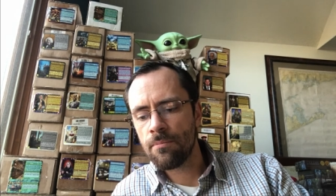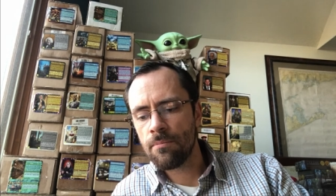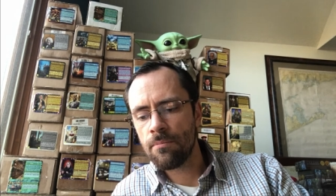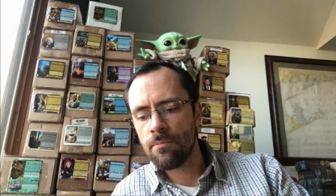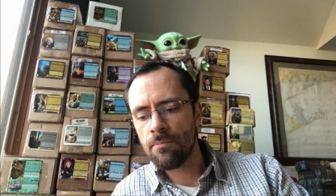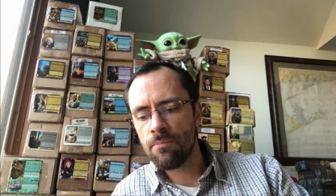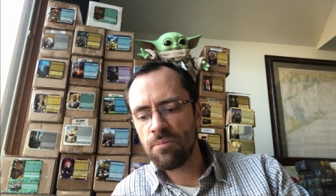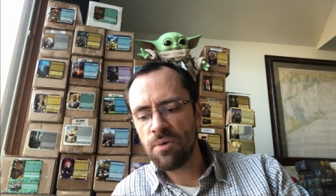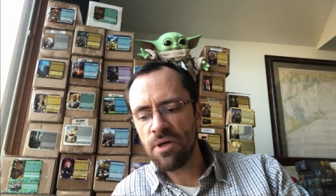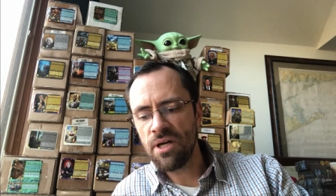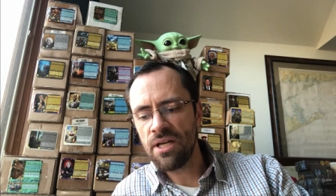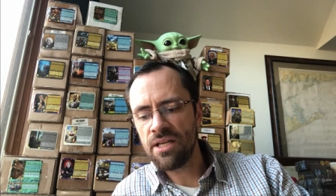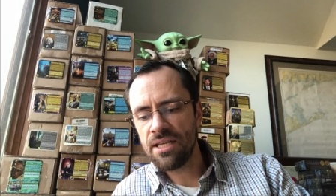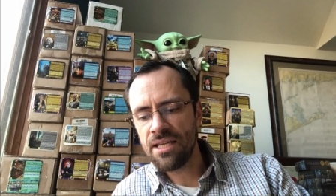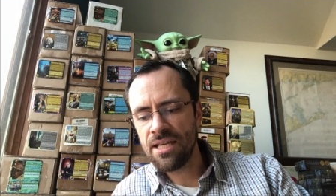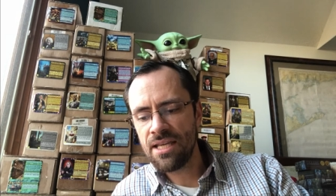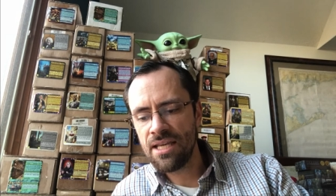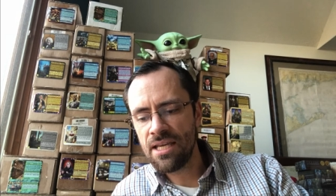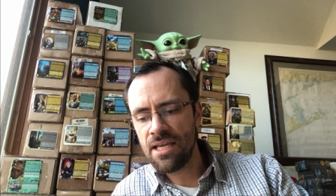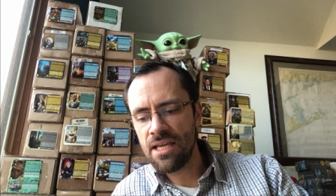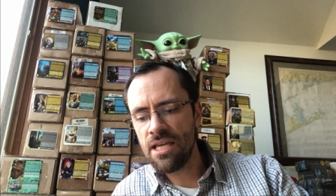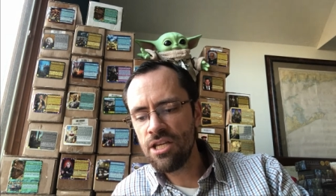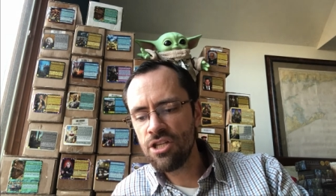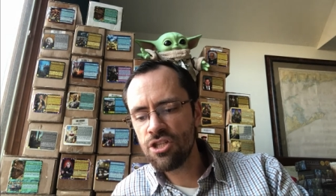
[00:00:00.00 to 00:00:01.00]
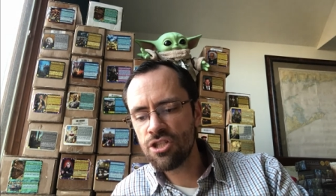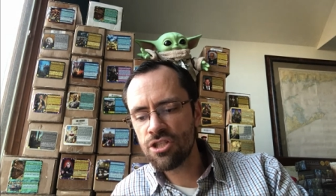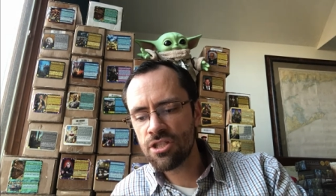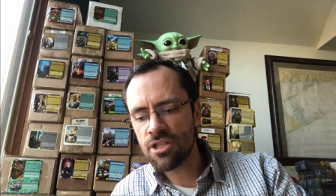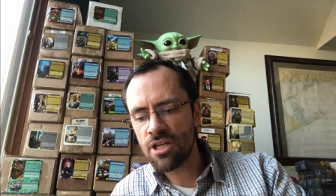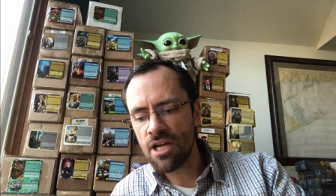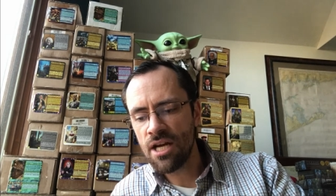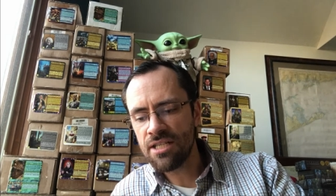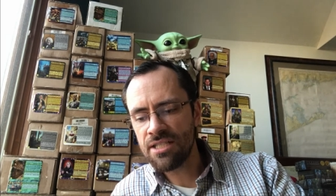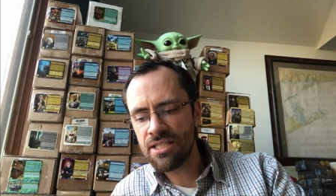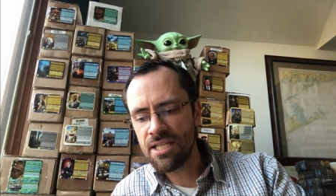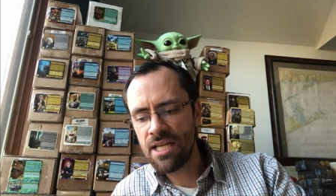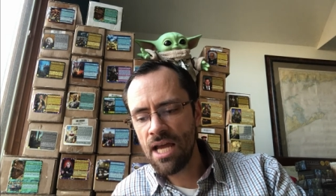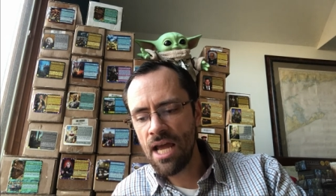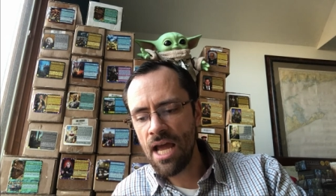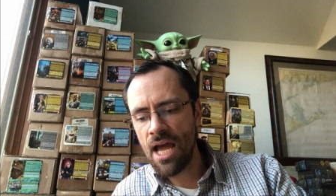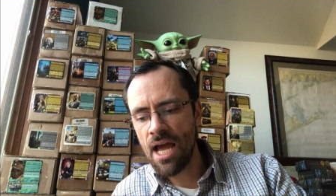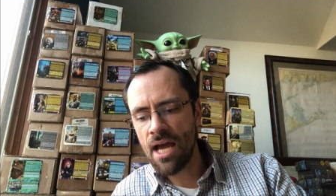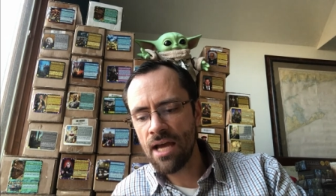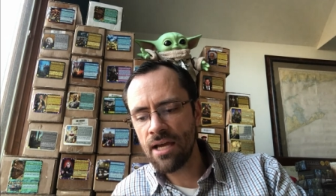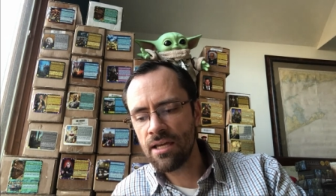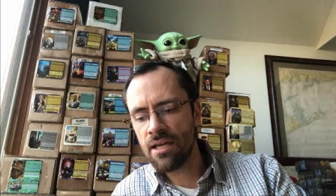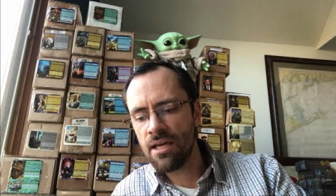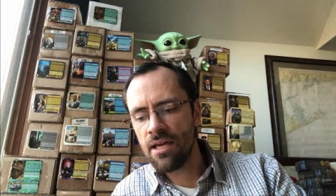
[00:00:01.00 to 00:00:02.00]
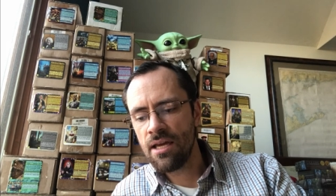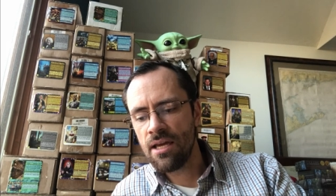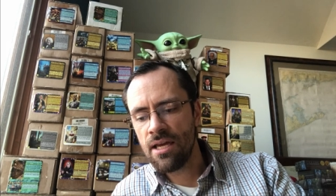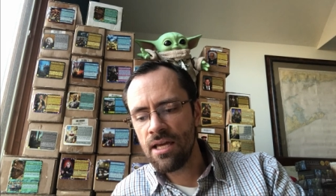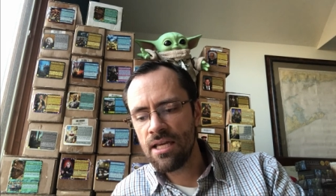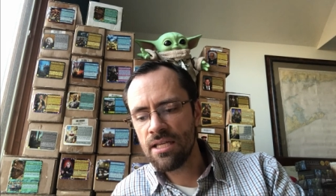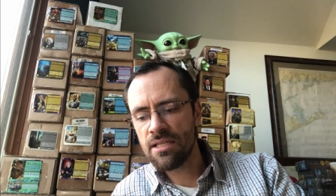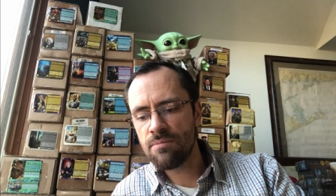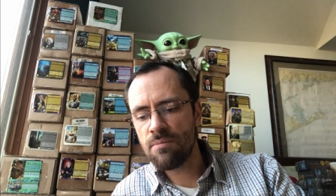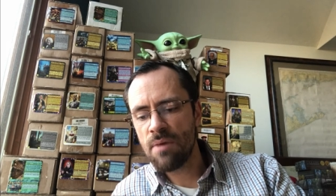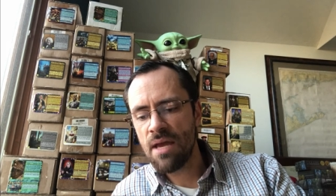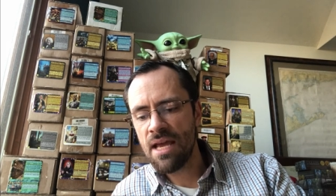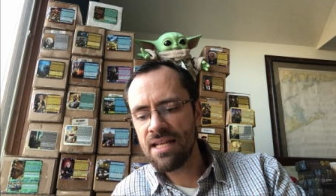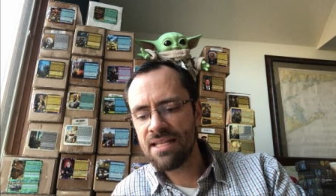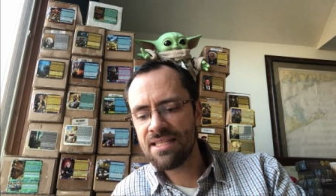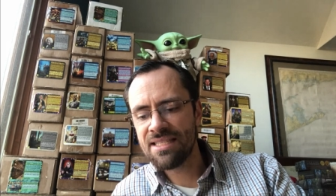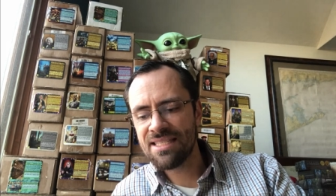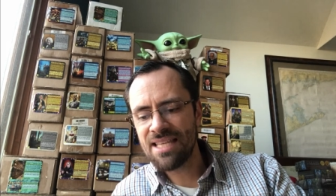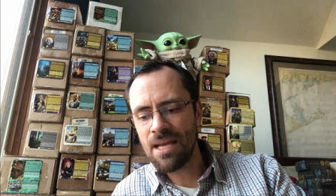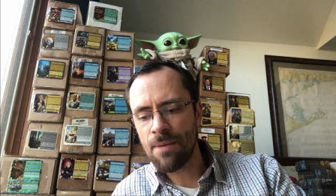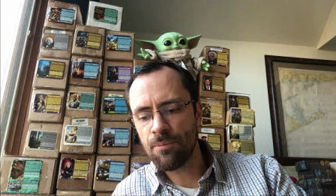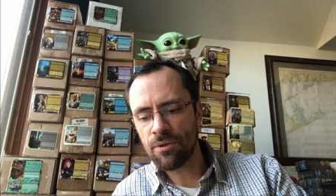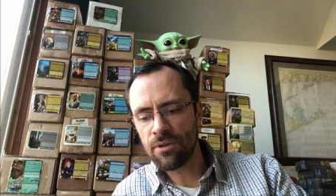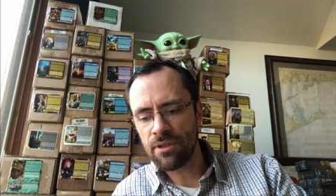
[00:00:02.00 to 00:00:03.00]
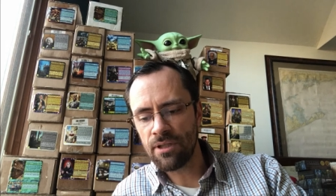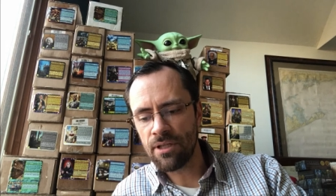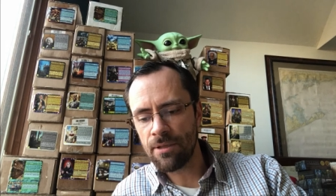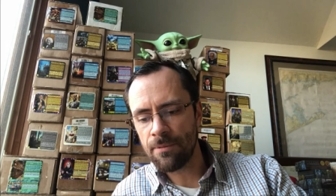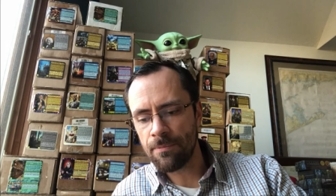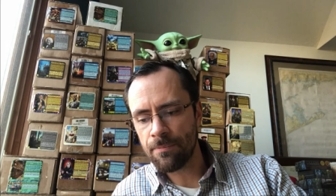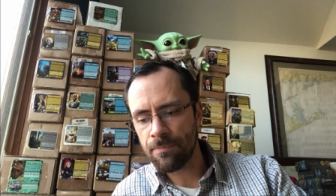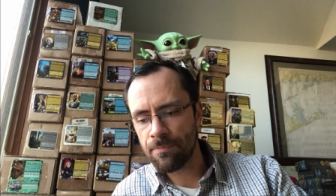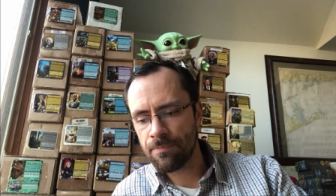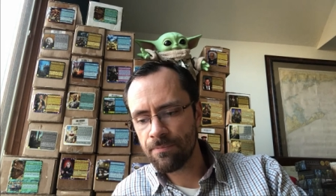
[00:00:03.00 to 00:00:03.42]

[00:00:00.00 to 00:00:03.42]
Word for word: but each attack is made separately.